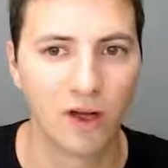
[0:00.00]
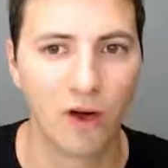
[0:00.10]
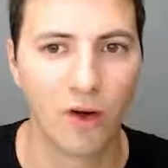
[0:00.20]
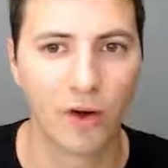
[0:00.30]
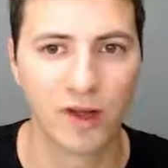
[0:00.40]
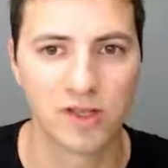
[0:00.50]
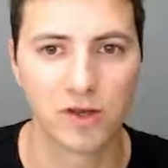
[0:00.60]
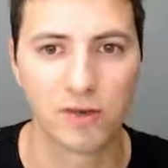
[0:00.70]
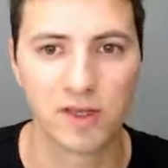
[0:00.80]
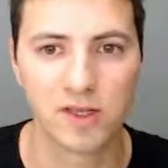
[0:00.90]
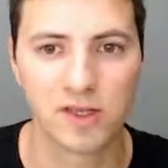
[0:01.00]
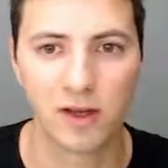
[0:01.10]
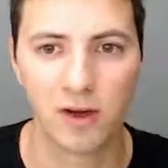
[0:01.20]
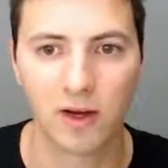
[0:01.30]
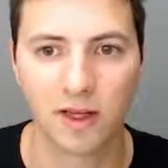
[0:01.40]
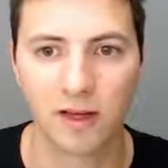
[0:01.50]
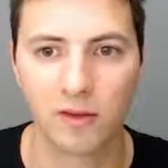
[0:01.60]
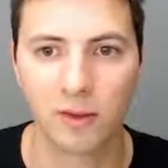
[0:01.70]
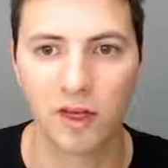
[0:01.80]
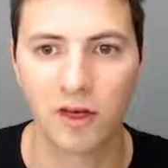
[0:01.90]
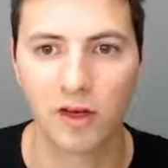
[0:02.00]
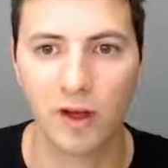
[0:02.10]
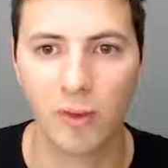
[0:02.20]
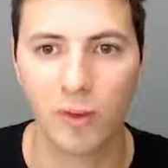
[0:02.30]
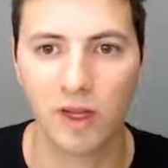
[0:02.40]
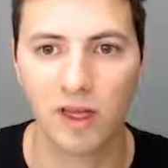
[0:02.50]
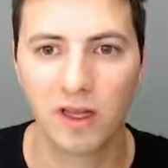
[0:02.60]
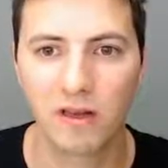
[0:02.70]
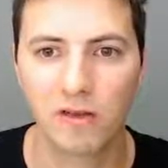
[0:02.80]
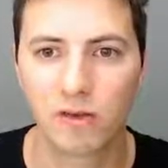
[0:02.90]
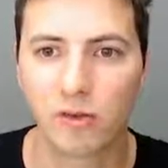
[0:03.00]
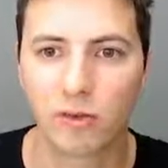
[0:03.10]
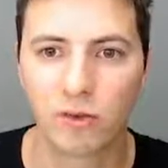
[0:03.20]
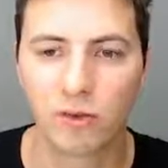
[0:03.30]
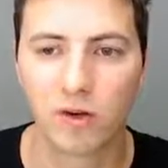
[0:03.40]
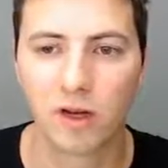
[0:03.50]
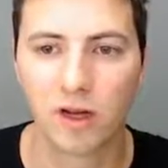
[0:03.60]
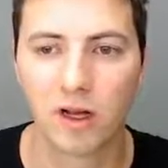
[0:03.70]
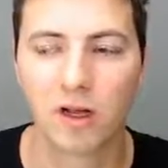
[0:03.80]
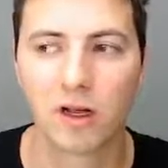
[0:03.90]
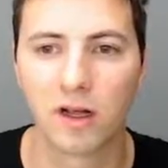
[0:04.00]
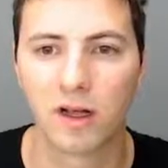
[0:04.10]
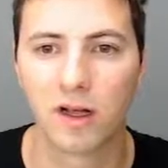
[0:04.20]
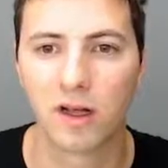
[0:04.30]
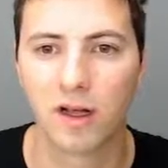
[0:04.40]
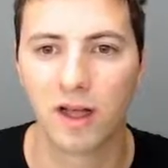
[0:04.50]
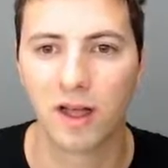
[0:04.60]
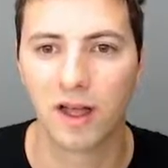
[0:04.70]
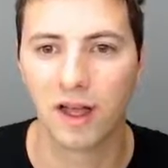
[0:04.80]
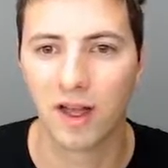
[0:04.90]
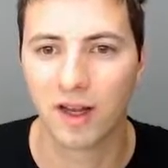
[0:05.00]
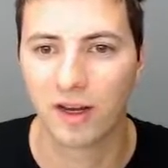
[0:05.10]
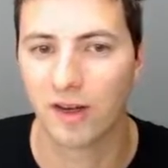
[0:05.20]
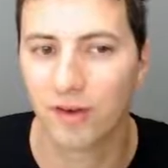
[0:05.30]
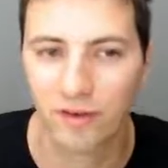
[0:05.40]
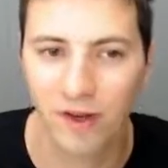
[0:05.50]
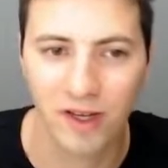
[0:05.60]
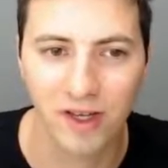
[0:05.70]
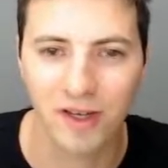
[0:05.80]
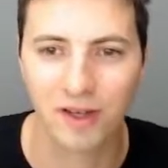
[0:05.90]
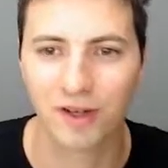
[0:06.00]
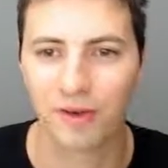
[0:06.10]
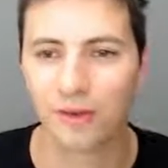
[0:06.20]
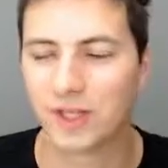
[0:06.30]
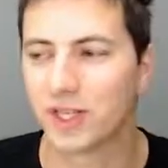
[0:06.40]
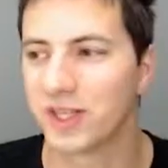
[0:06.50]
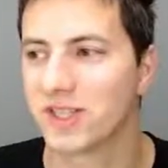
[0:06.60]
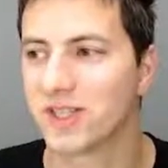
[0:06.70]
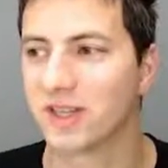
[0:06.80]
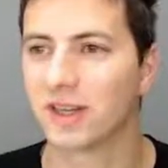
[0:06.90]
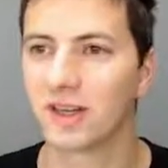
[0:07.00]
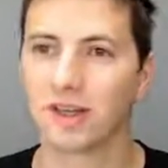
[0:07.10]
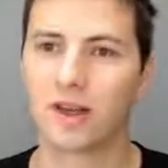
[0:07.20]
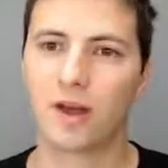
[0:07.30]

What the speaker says: All right, so we installed, and now we need to another thing, which is a